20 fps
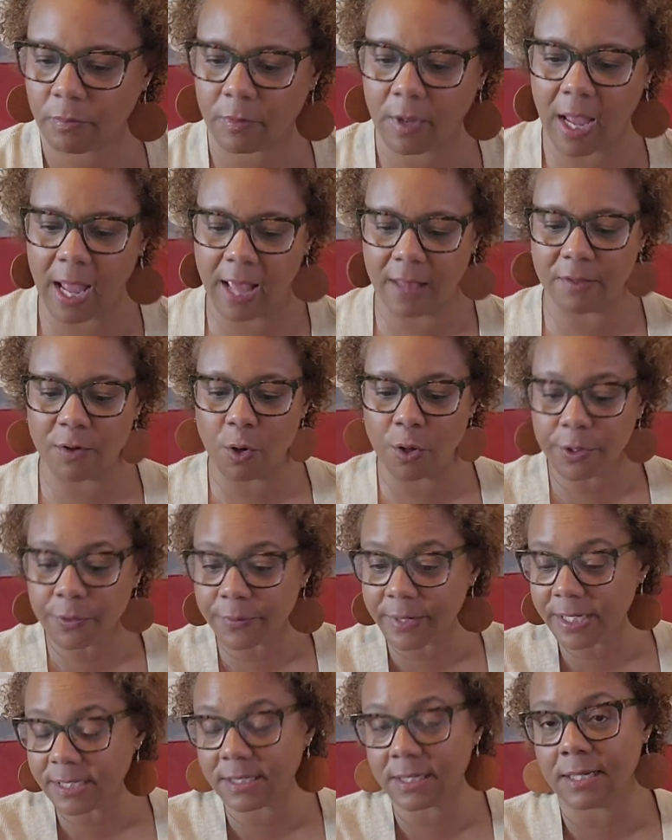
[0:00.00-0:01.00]
And the only
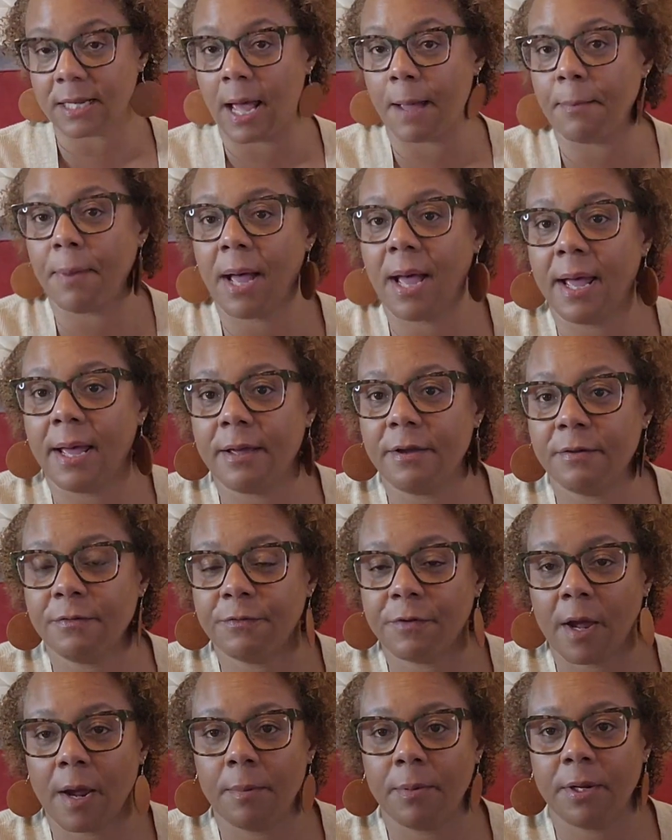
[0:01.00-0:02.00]
reason I buy
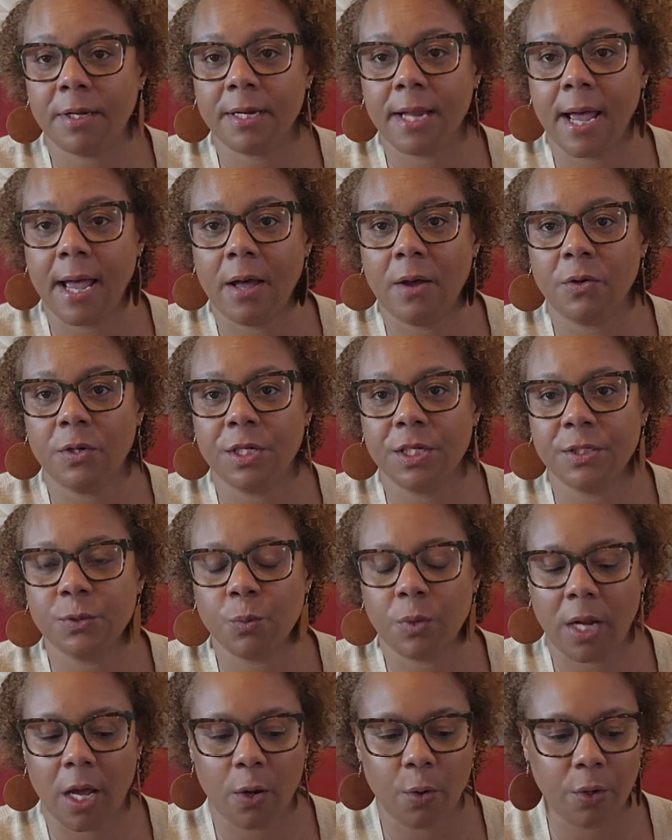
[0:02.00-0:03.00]
fabric now is
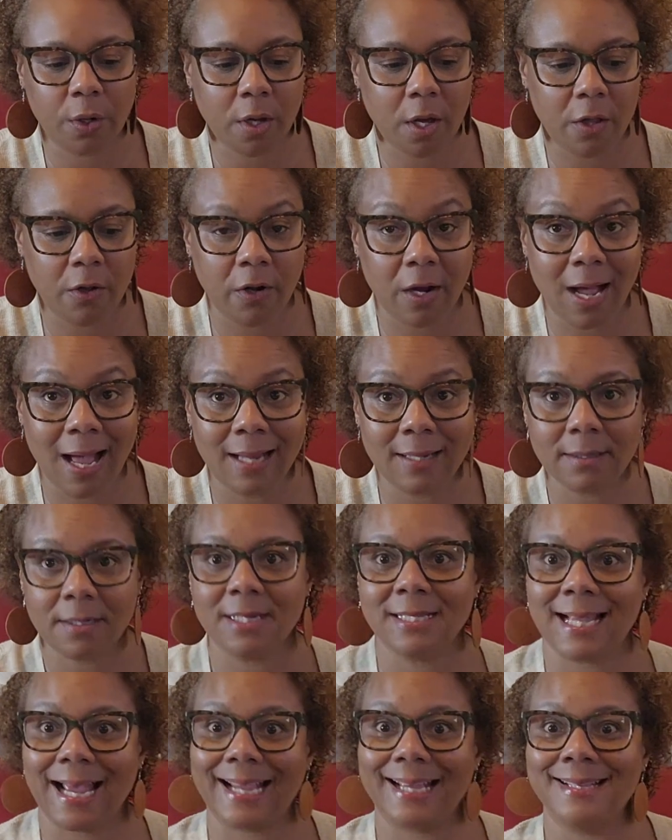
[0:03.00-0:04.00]
when I go to Color and Cotton
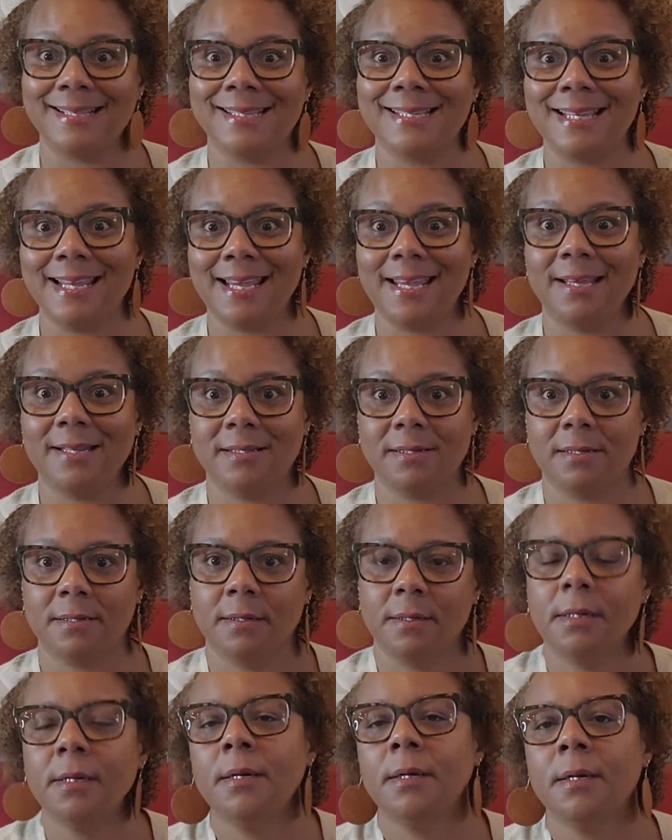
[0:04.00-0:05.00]
because I can see it.
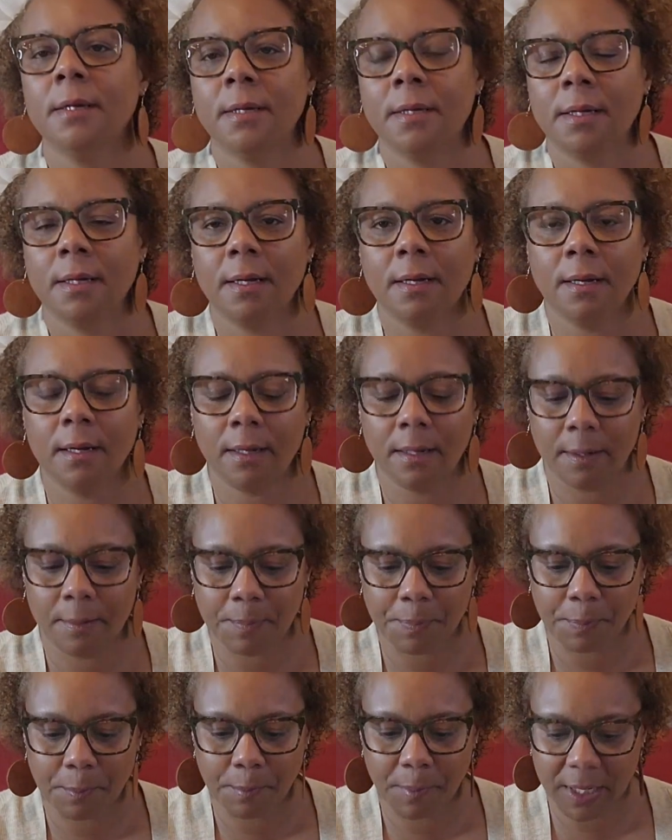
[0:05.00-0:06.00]

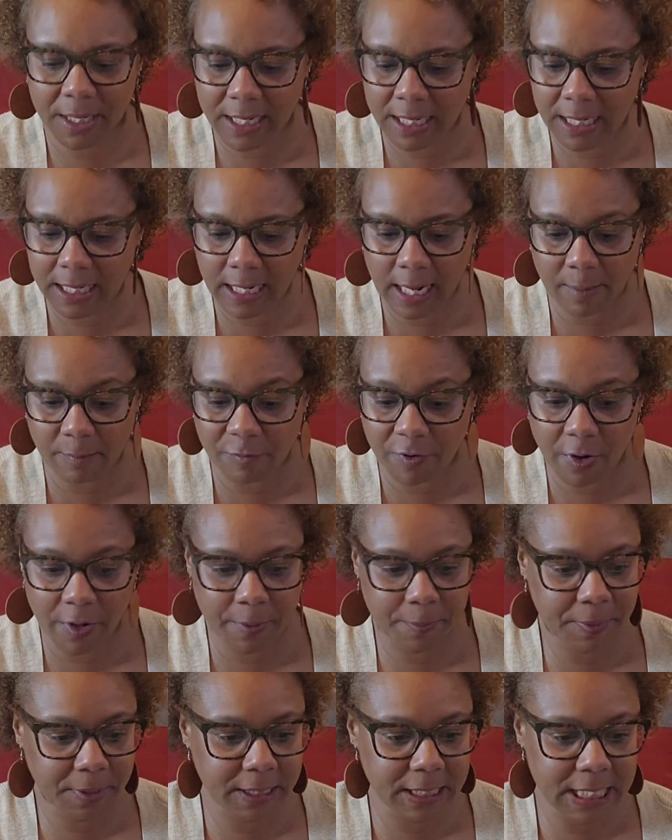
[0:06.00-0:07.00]
But again, I'm very
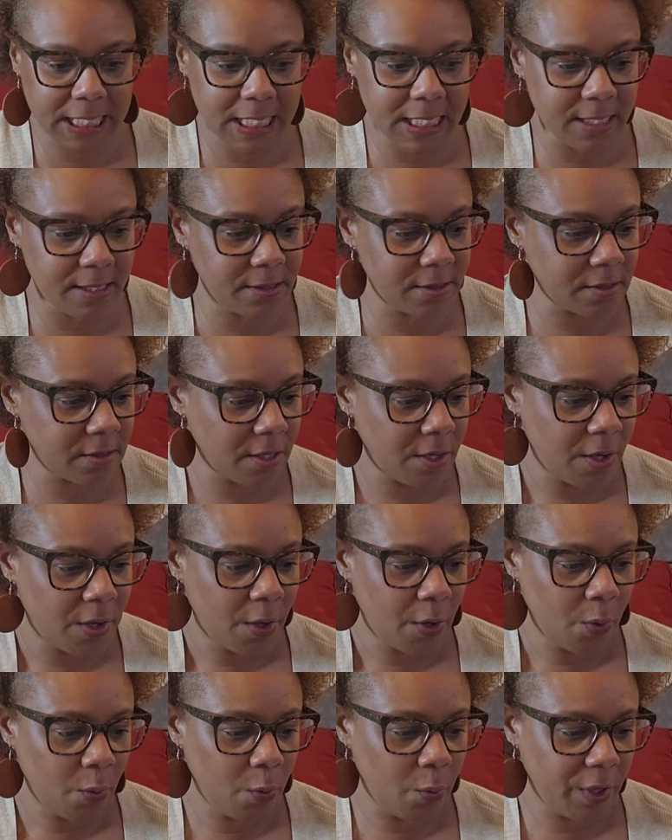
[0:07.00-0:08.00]
pleased
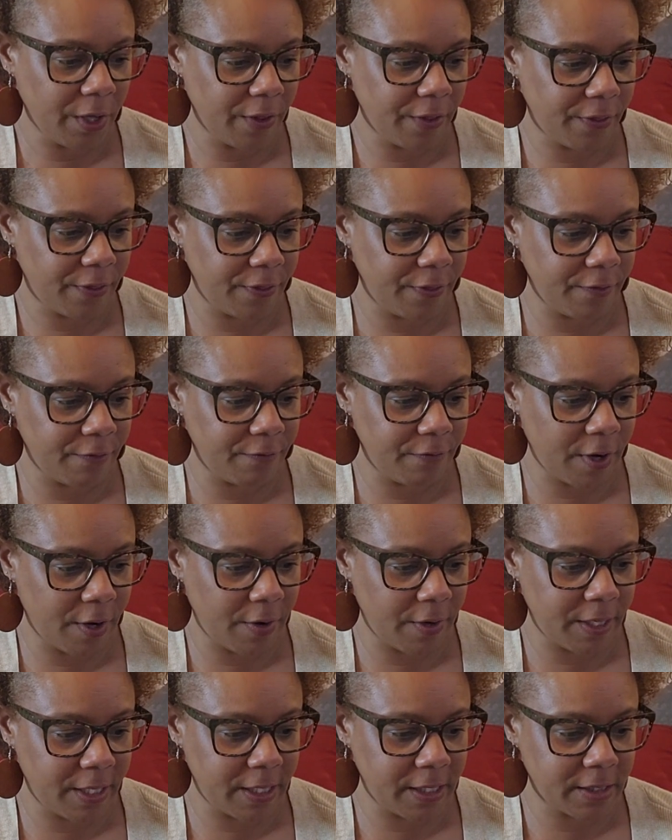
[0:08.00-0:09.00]
with the
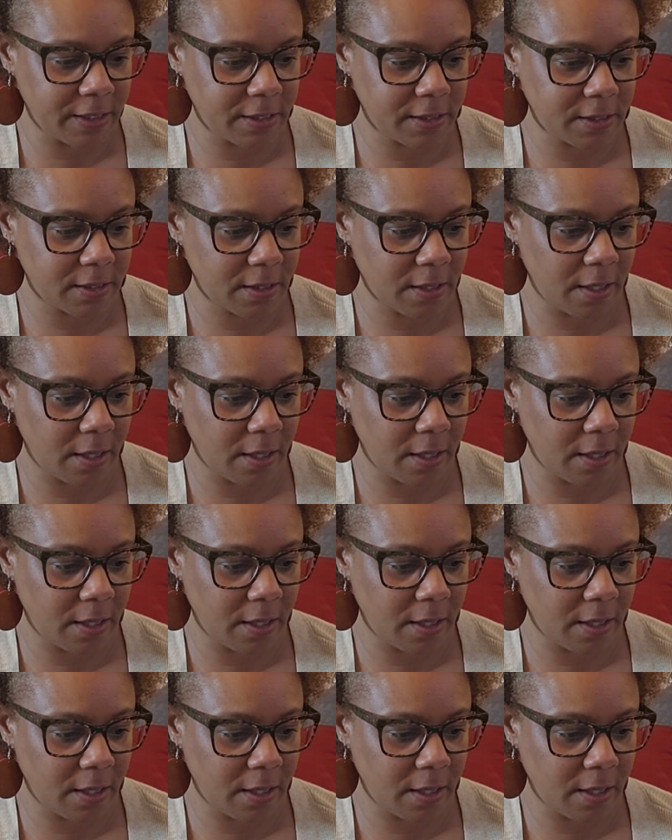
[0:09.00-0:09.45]
various